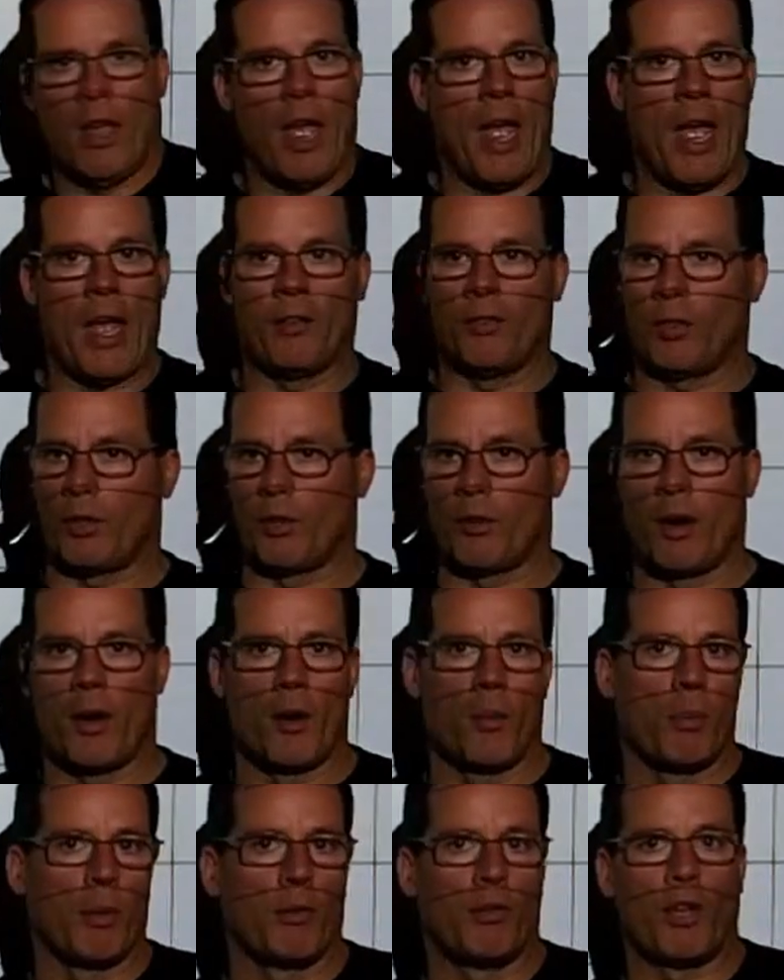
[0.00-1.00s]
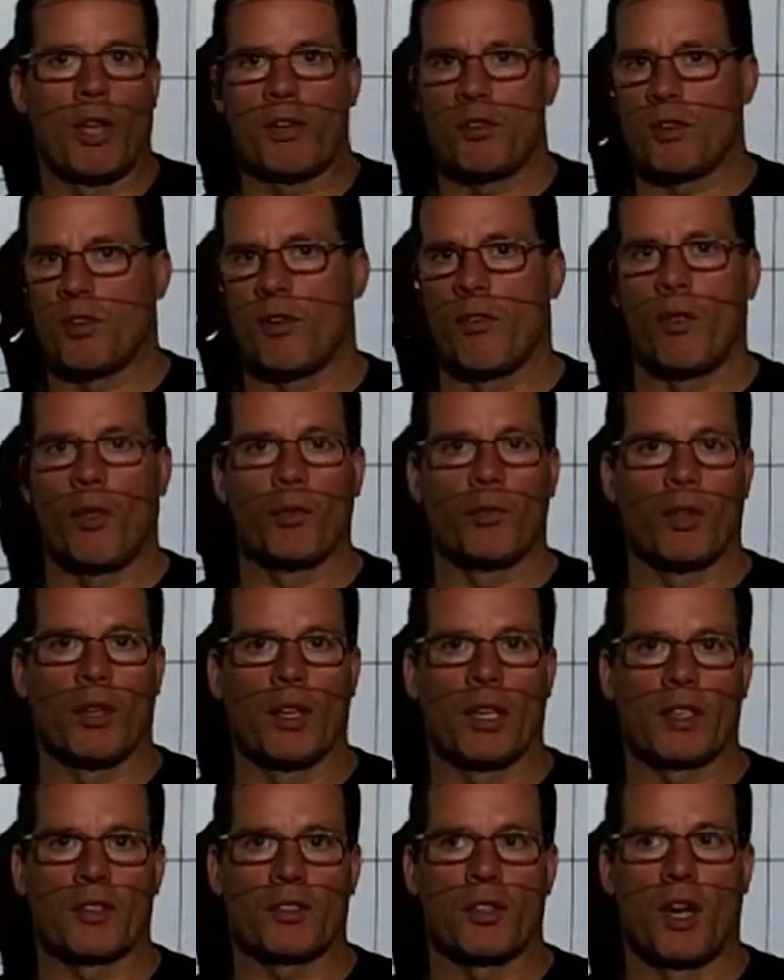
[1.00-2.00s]
has a greater possession of those
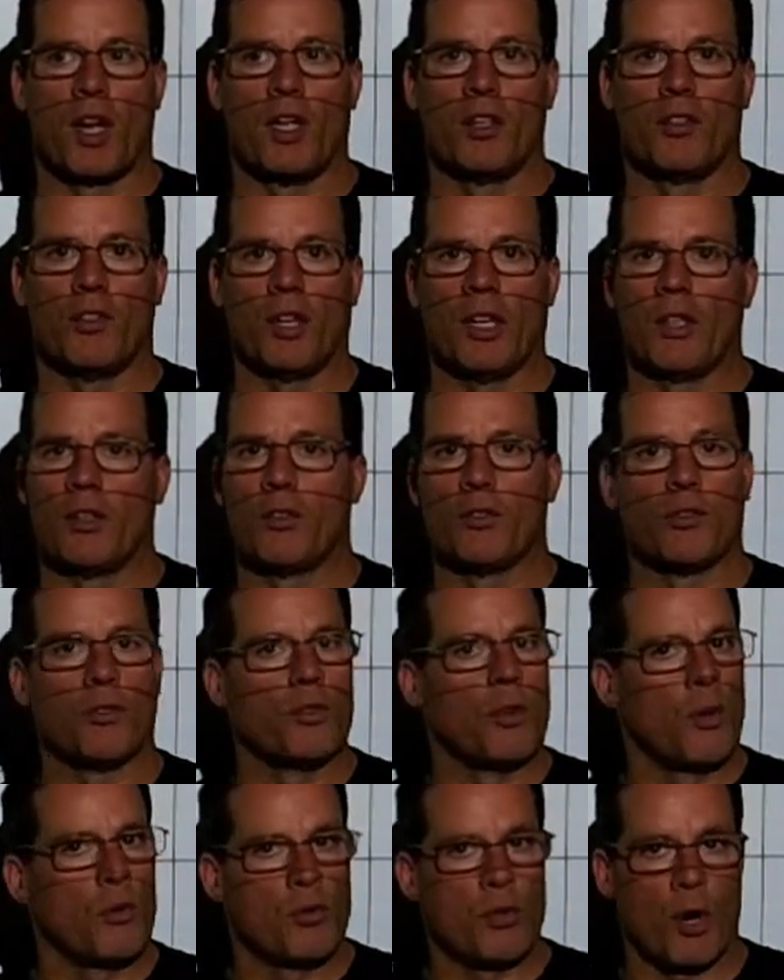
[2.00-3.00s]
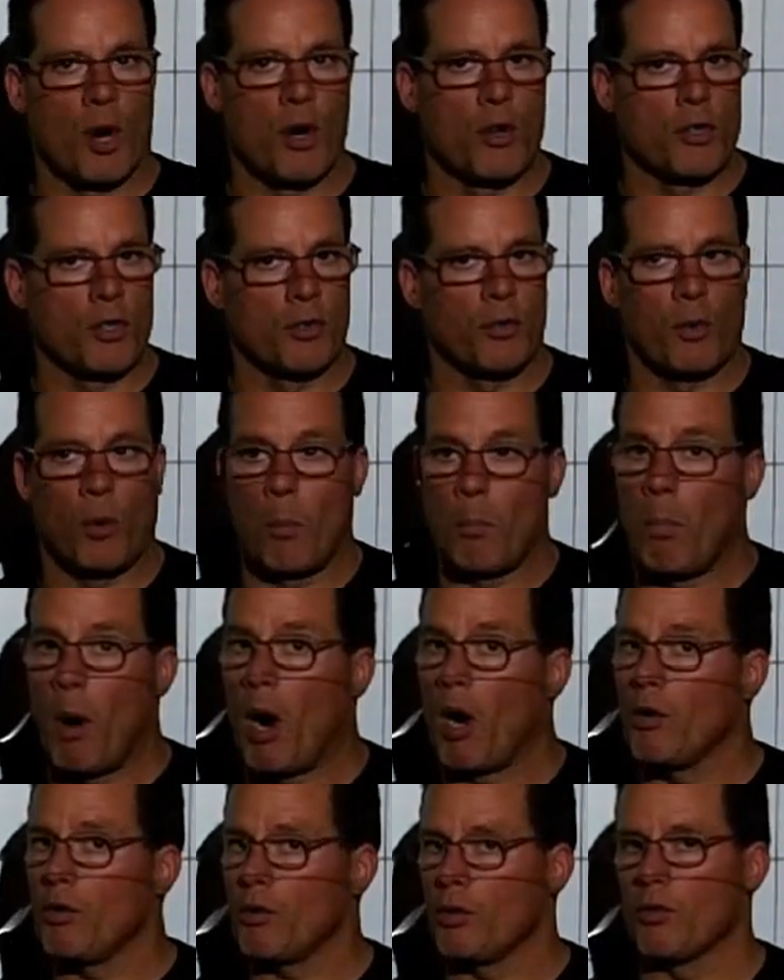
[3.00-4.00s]
electrons, and there's no charges or
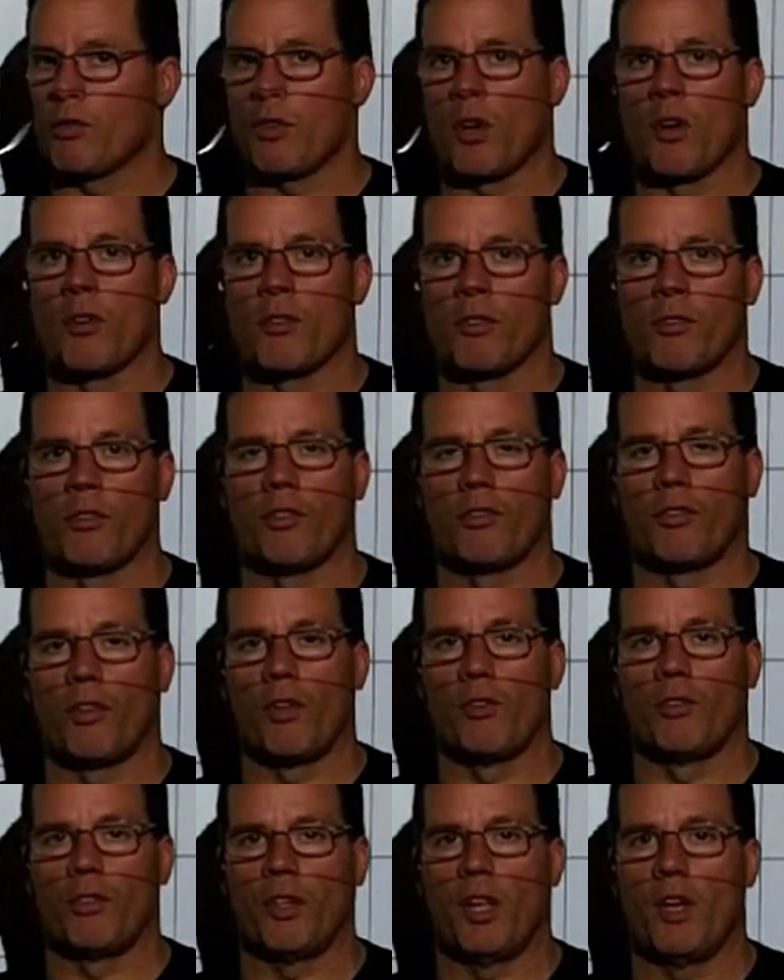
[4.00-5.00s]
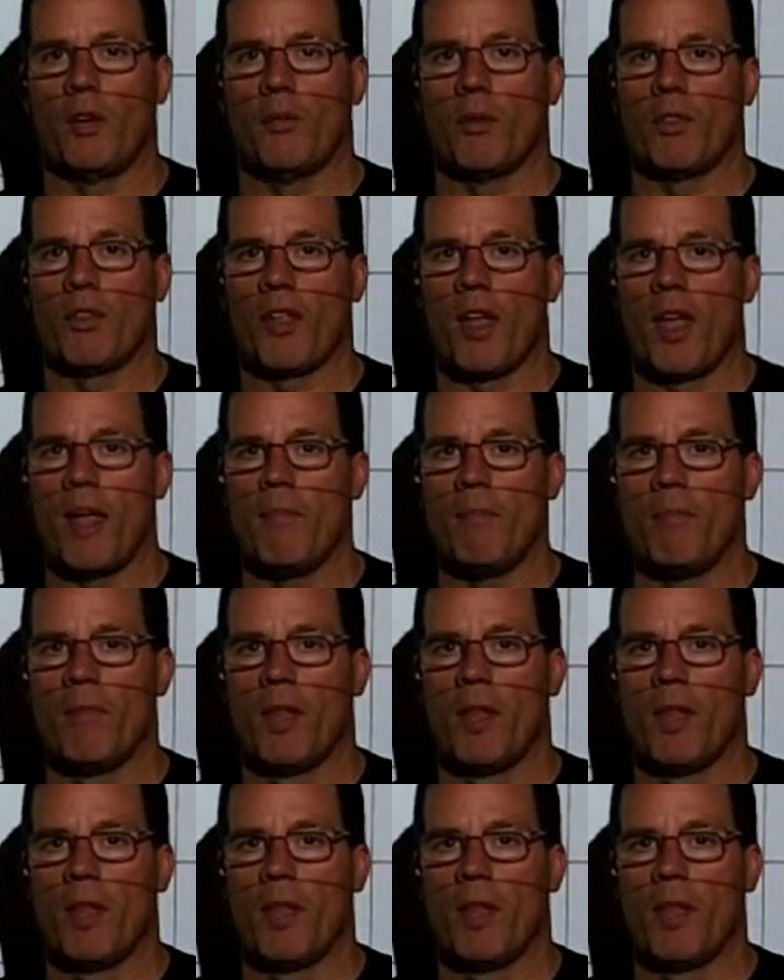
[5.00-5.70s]
partial charges associated with that.